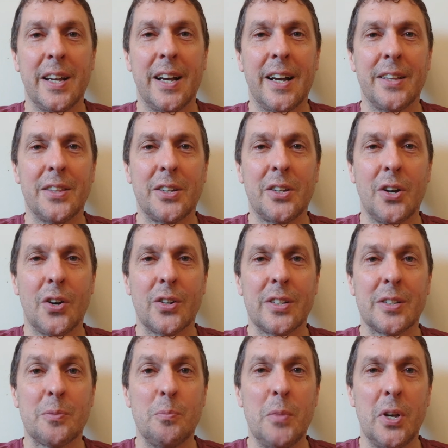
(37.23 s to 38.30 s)
and that God
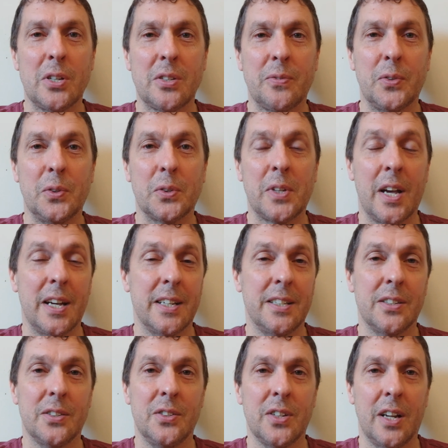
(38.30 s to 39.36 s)
is merciful,
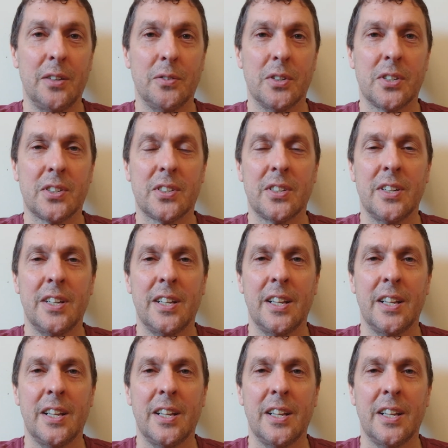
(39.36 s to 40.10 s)
kind, and generous.